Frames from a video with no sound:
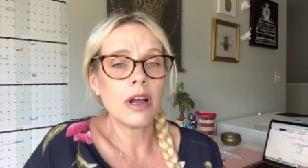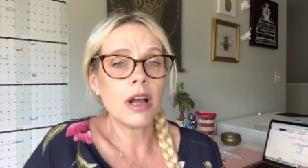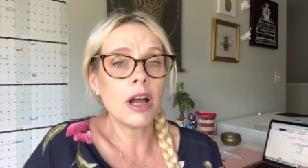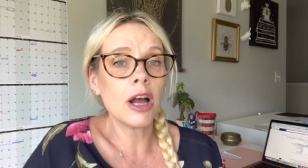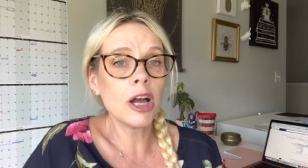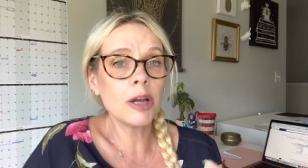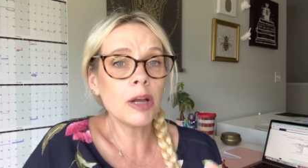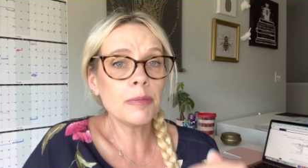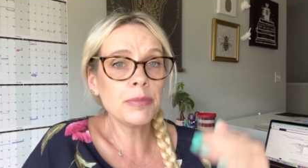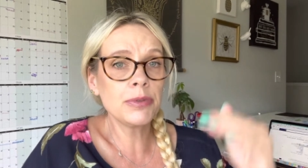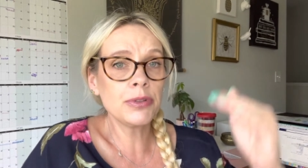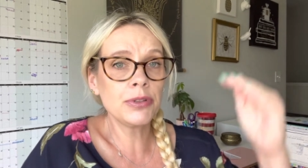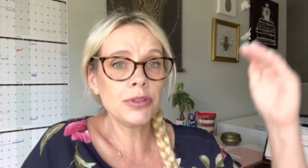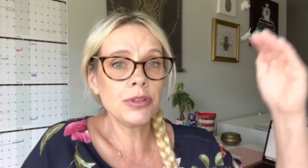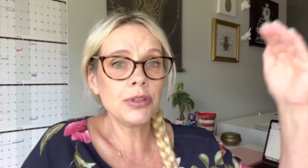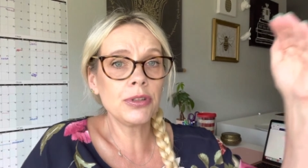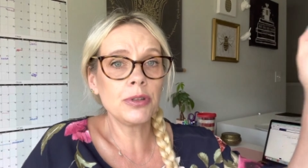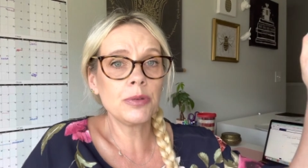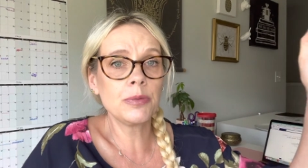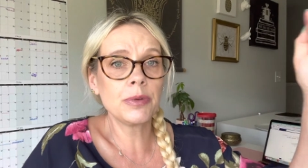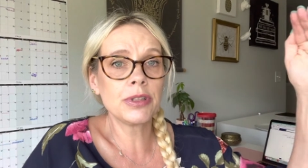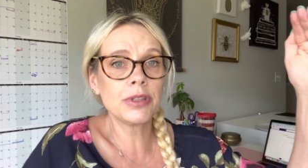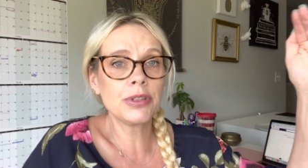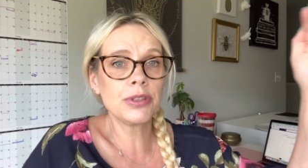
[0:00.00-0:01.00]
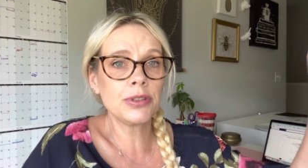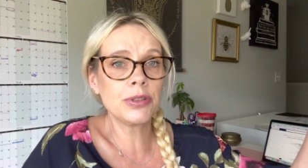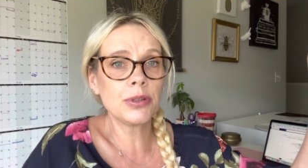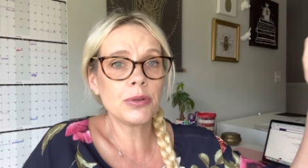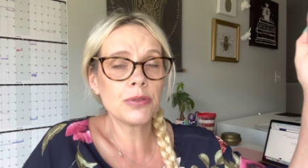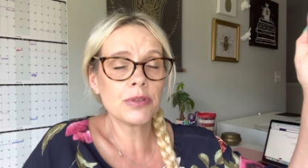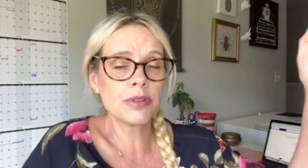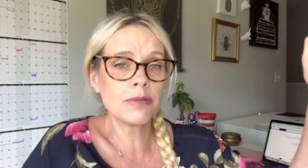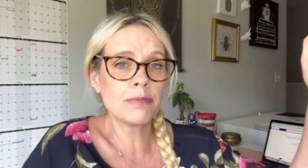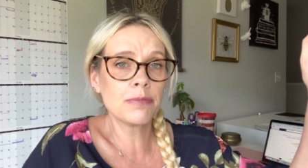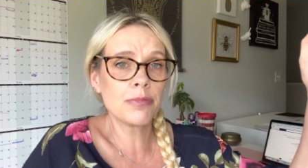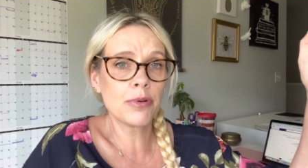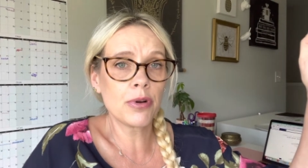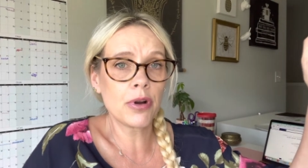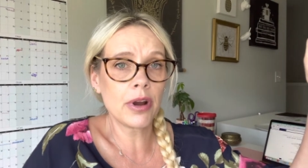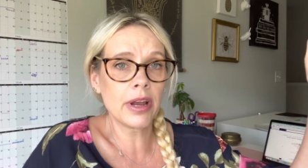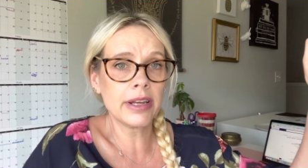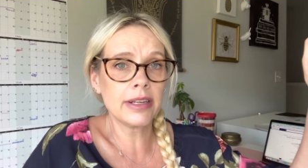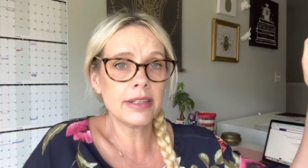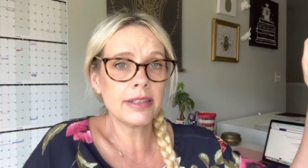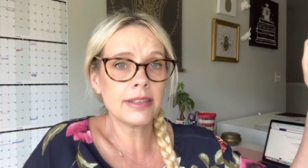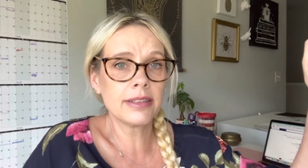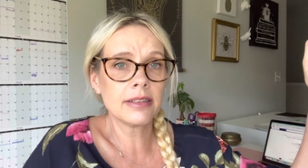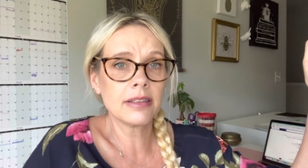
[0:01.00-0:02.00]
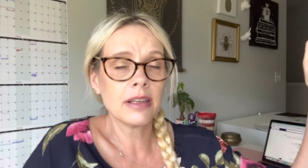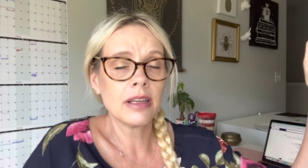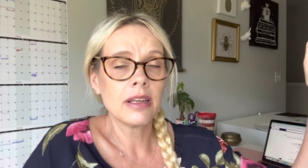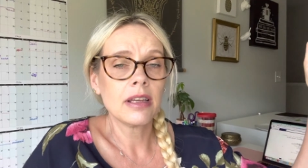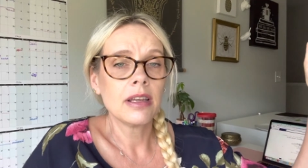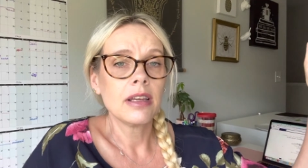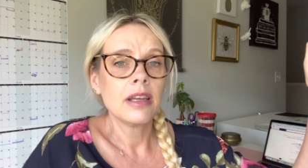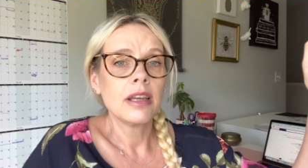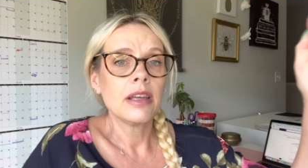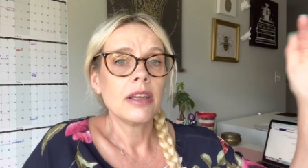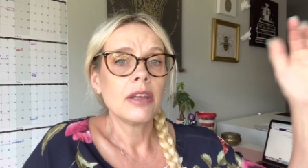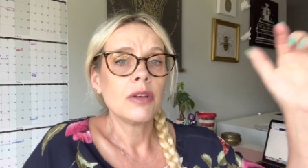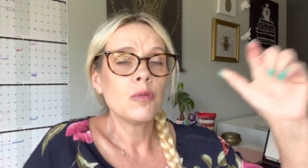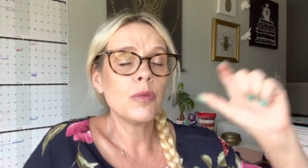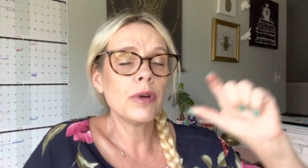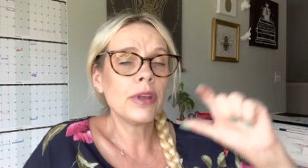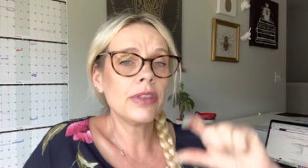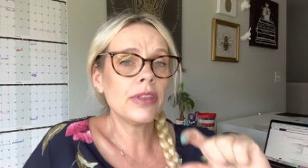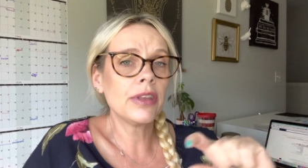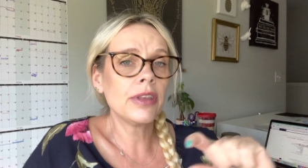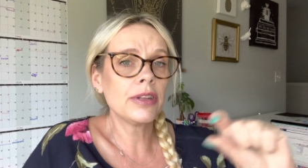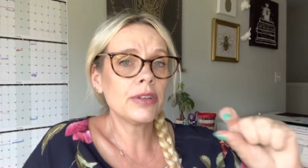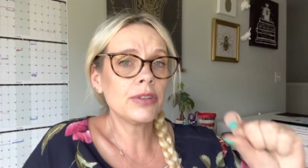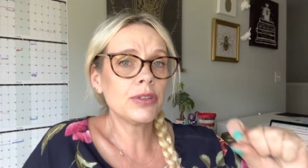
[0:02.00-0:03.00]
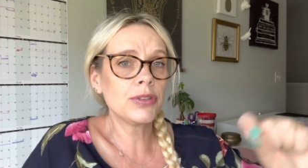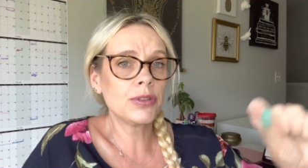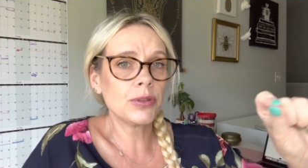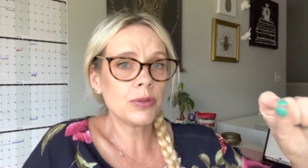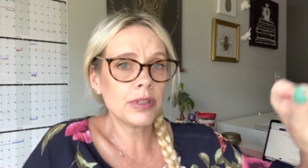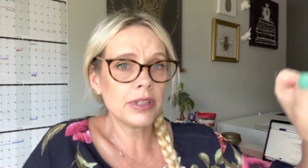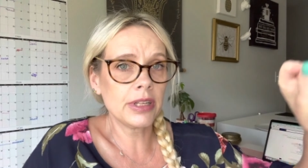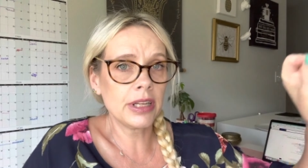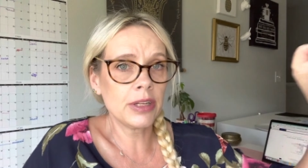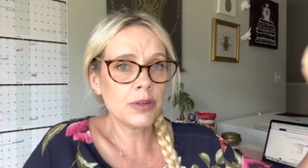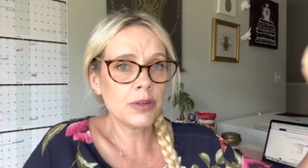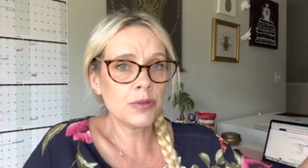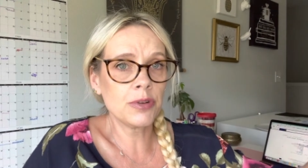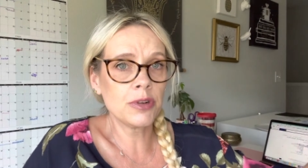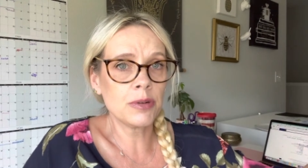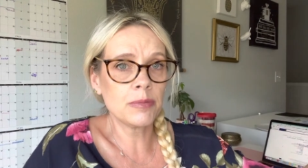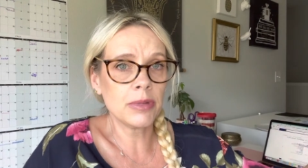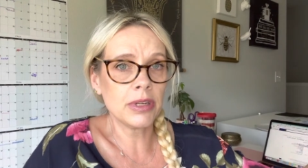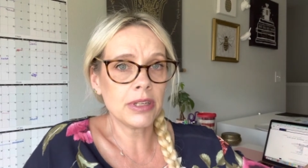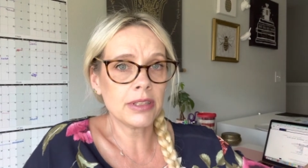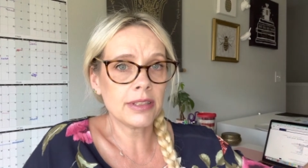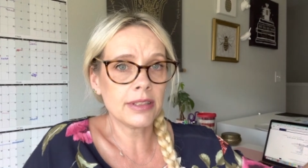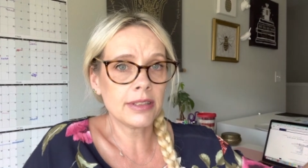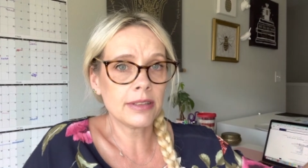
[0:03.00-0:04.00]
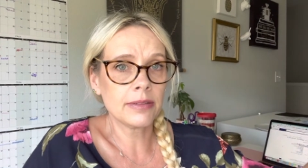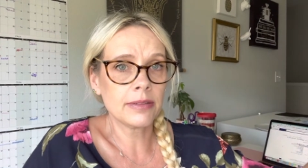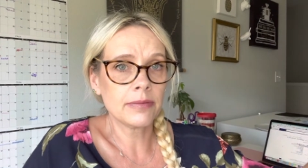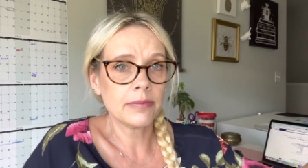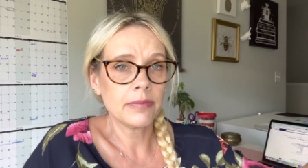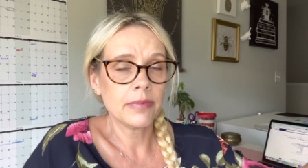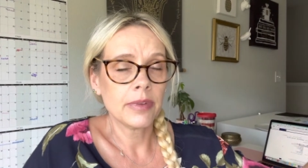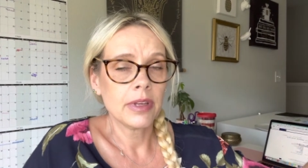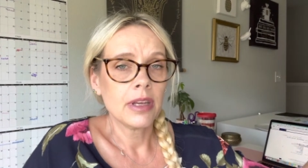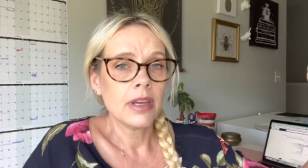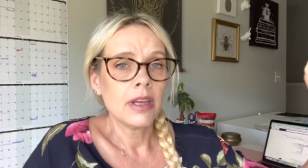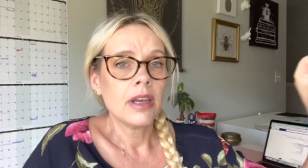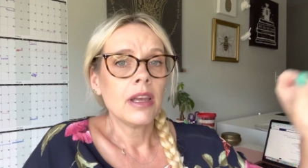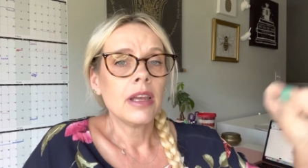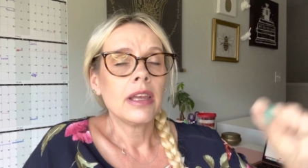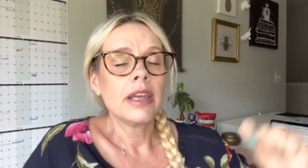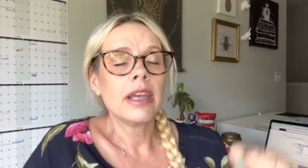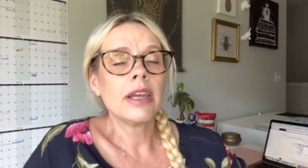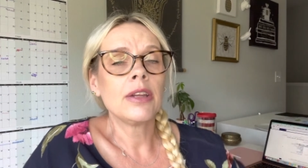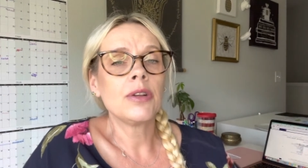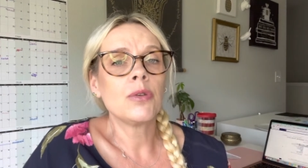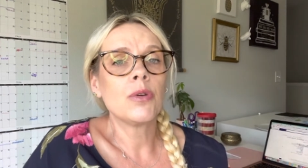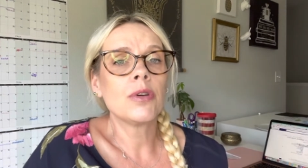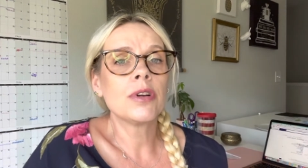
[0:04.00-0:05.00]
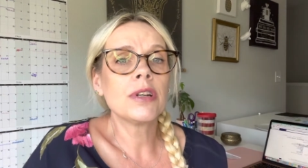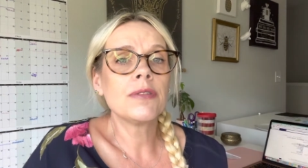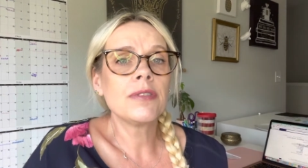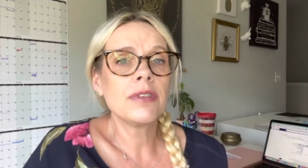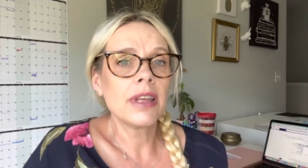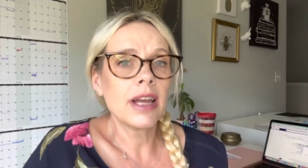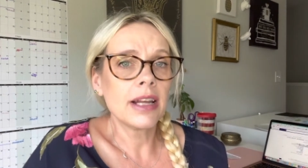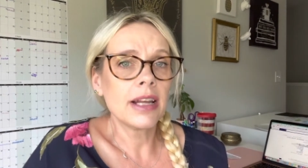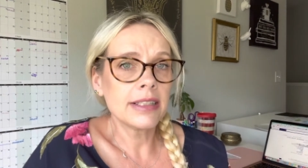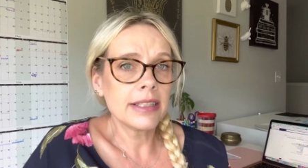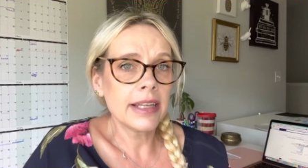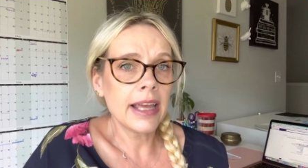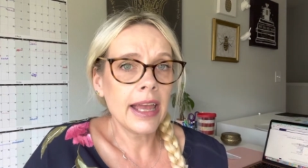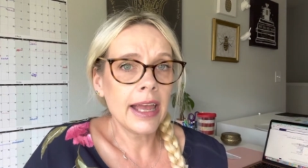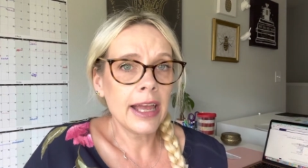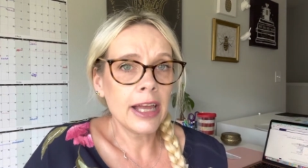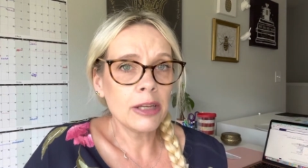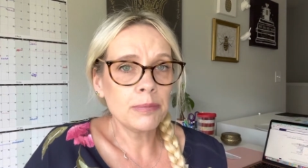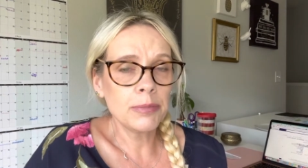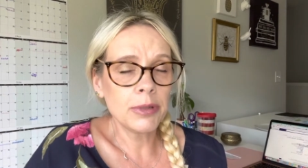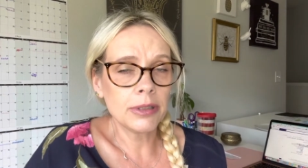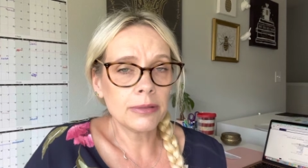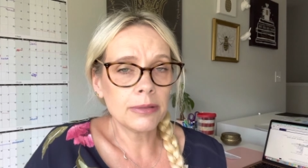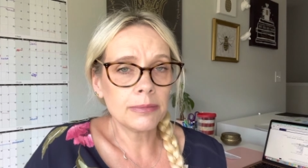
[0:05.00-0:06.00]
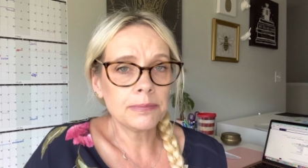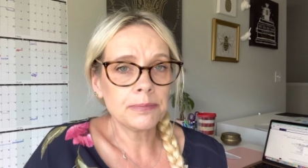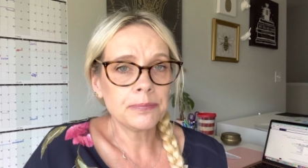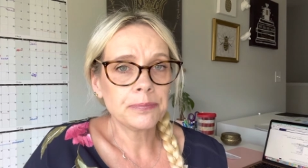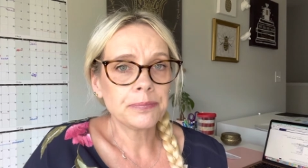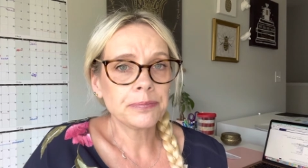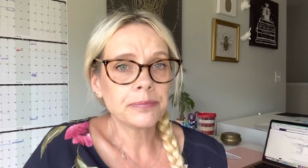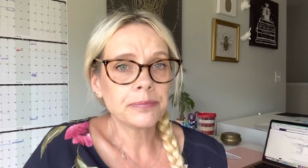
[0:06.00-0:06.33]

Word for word: up to a certain price within certain increments. In order for that to happen,